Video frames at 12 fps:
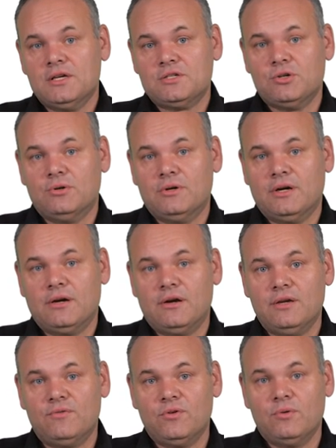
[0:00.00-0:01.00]
So
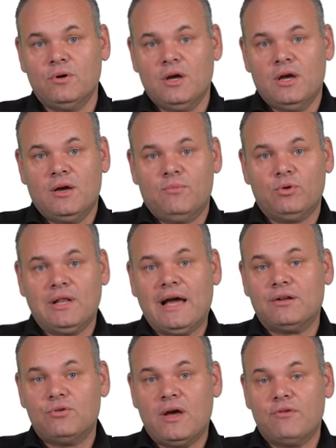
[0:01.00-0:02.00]
if you would
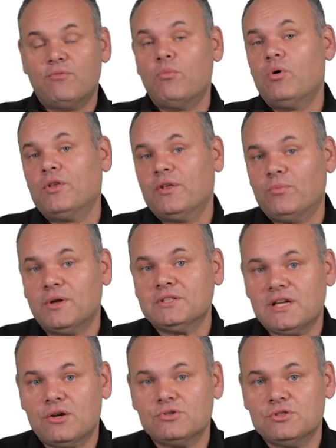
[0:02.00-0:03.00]
like to have more than
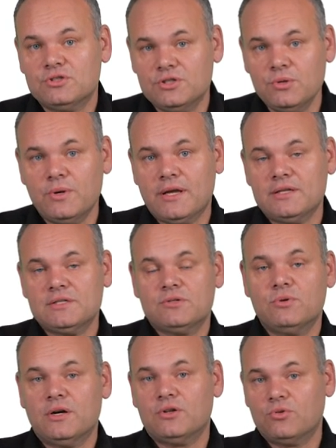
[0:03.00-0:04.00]
1,000 students
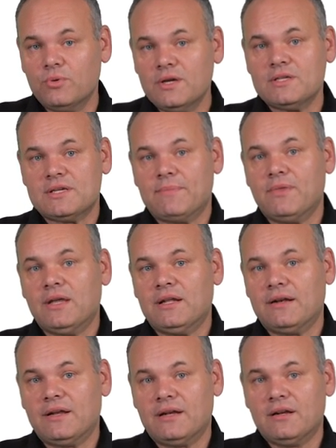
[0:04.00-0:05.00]
who are doing something
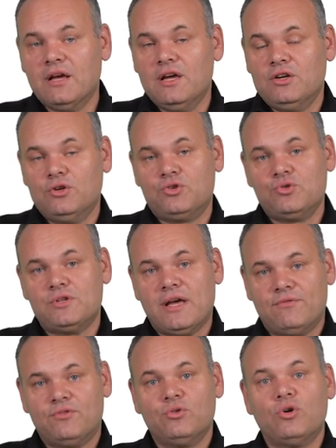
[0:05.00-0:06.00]
like that, you should
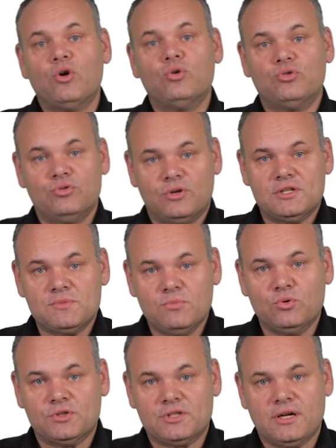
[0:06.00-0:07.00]
have to go to these
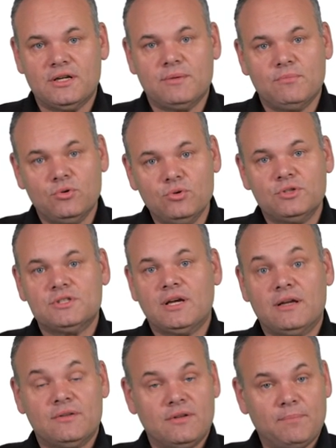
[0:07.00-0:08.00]
MOOCs. Yeah? The MOOCs
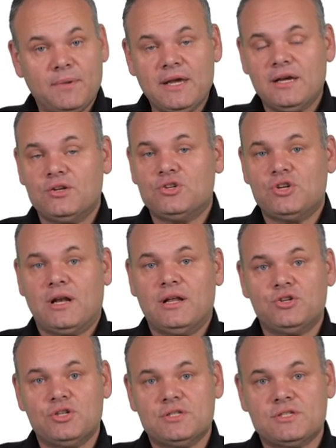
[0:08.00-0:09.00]
are the big
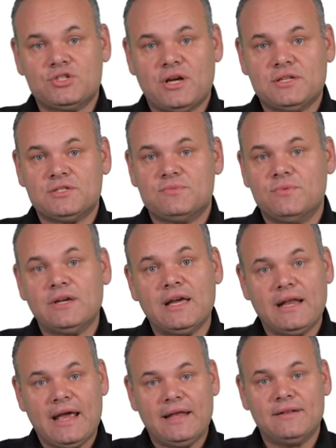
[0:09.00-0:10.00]
challenges just we
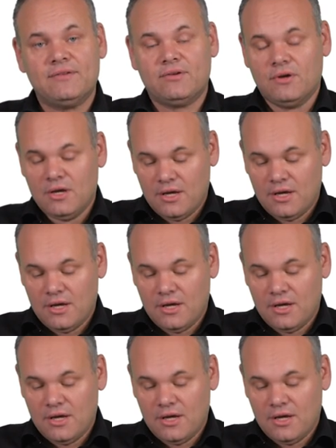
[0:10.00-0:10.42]
can hand